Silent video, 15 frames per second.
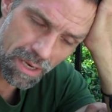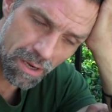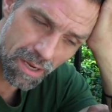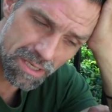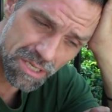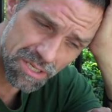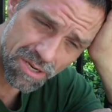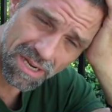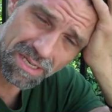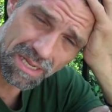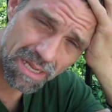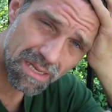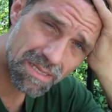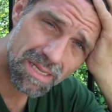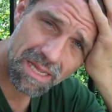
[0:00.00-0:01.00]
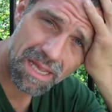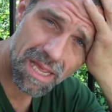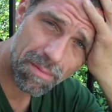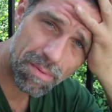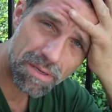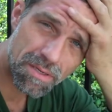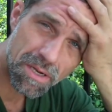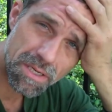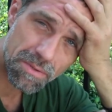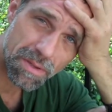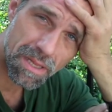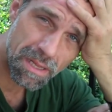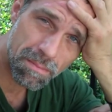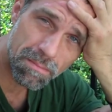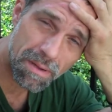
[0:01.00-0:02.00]
you know, I just try to keep in touch
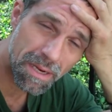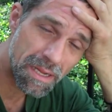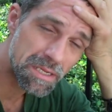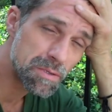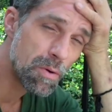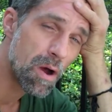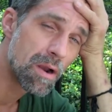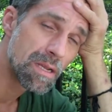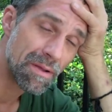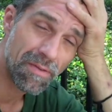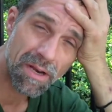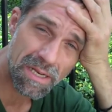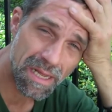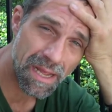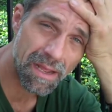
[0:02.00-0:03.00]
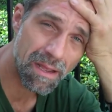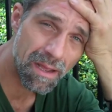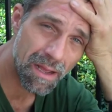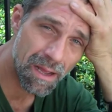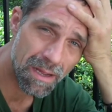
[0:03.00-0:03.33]
with Him and His Word every day.